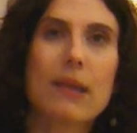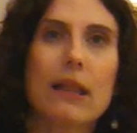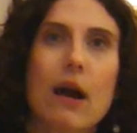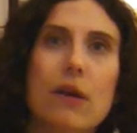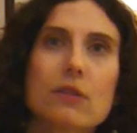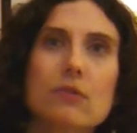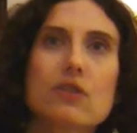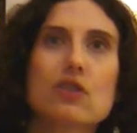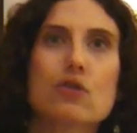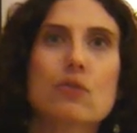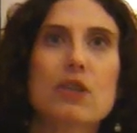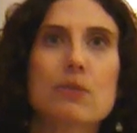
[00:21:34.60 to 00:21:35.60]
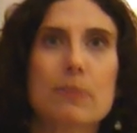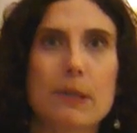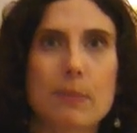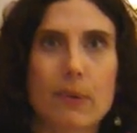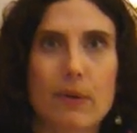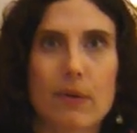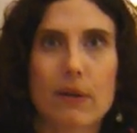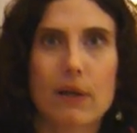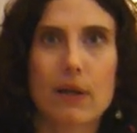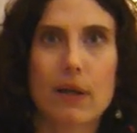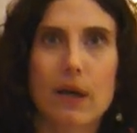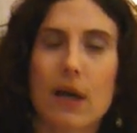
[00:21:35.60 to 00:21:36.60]
belong to the Jewish people,
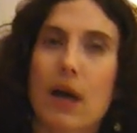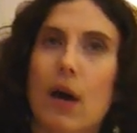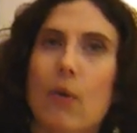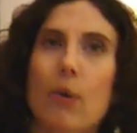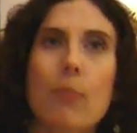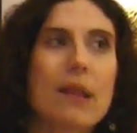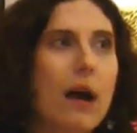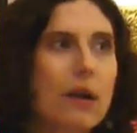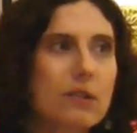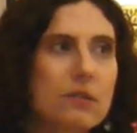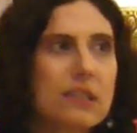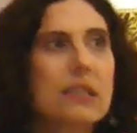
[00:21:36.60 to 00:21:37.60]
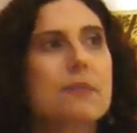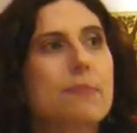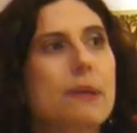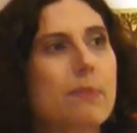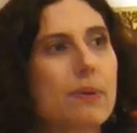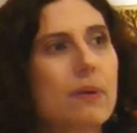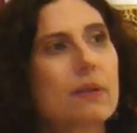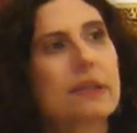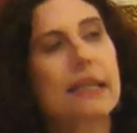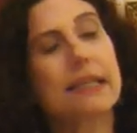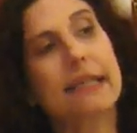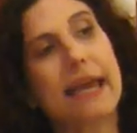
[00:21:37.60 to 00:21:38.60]
we belong to these
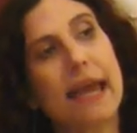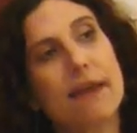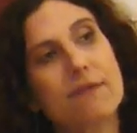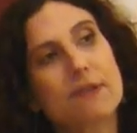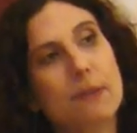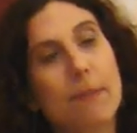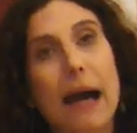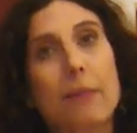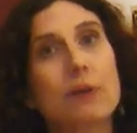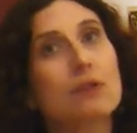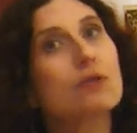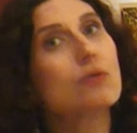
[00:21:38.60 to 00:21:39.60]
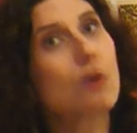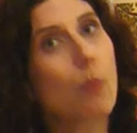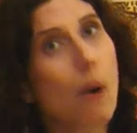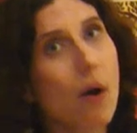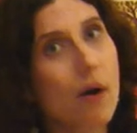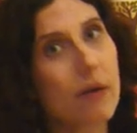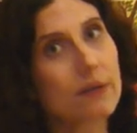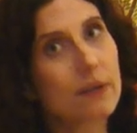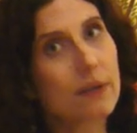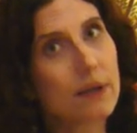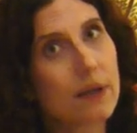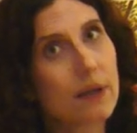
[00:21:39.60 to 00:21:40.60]
people that gave the Bible to the
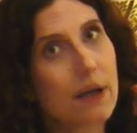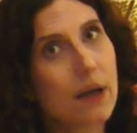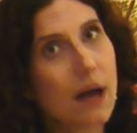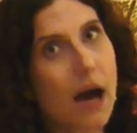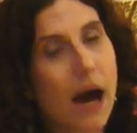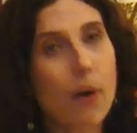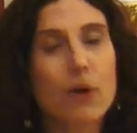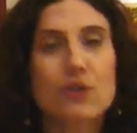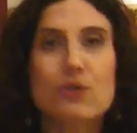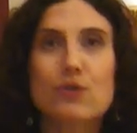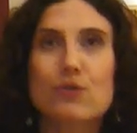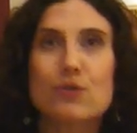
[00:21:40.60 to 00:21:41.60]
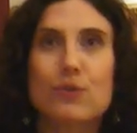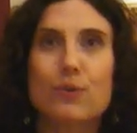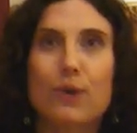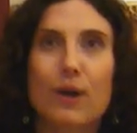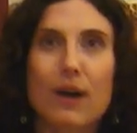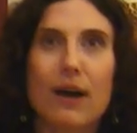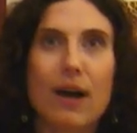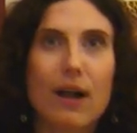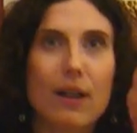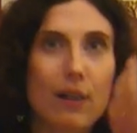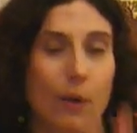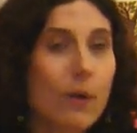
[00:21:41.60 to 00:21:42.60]
world. I want you to
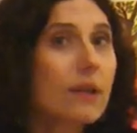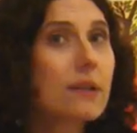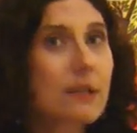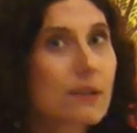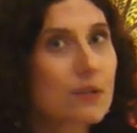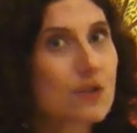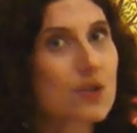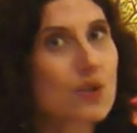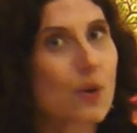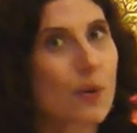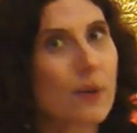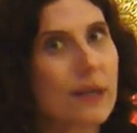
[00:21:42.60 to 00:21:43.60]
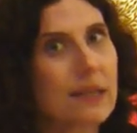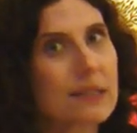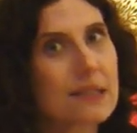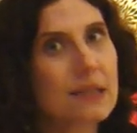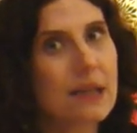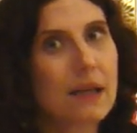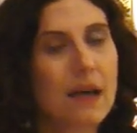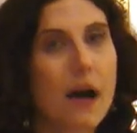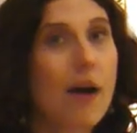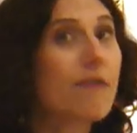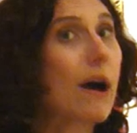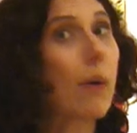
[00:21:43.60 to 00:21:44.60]
learn the stories
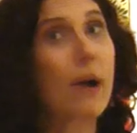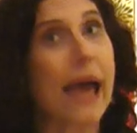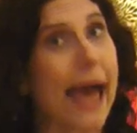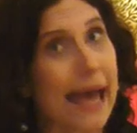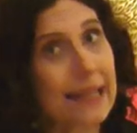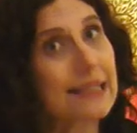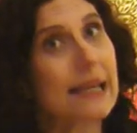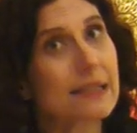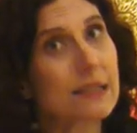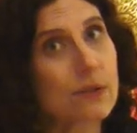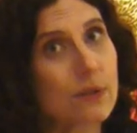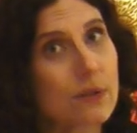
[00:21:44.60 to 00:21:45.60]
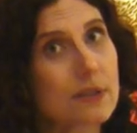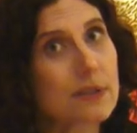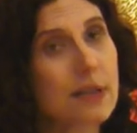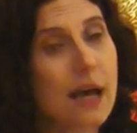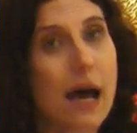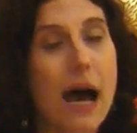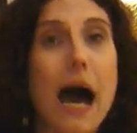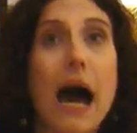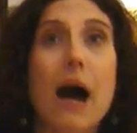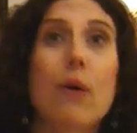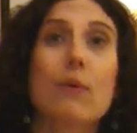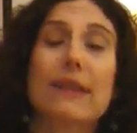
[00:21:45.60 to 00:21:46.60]
of our ancestors,
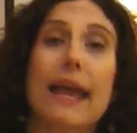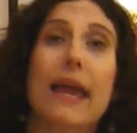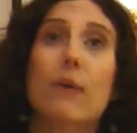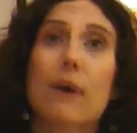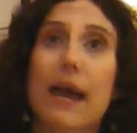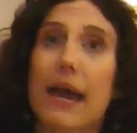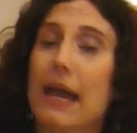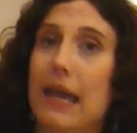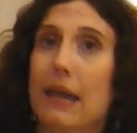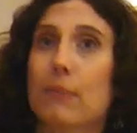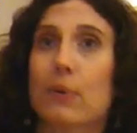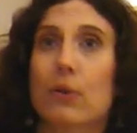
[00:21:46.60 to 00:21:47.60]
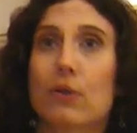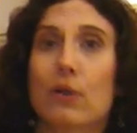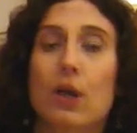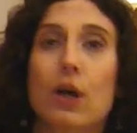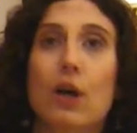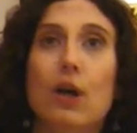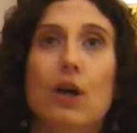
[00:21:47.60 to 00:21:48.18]
how they were able